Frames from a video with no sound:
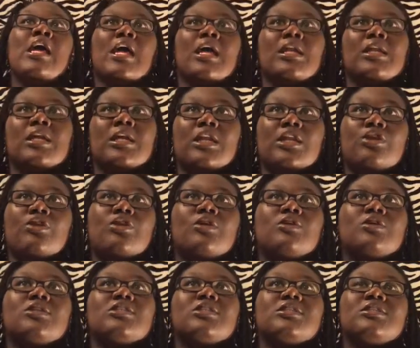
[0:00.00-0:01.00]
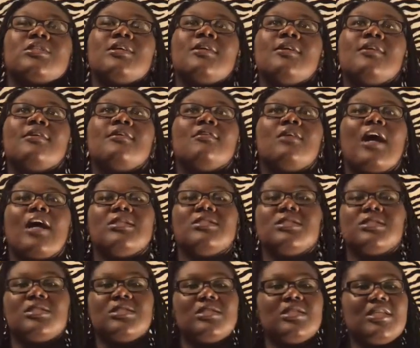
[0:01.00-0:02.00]
And then, you know,
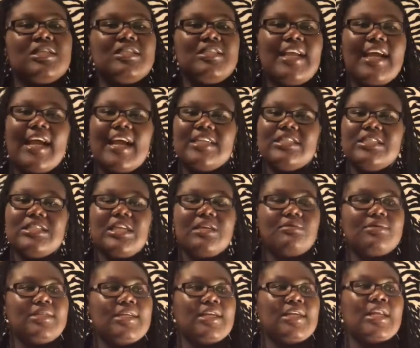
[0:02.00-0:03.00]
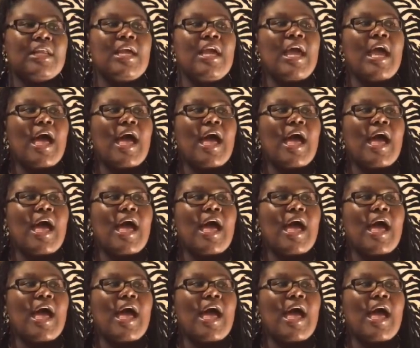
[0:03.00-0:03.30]
it's like I just keep seeing,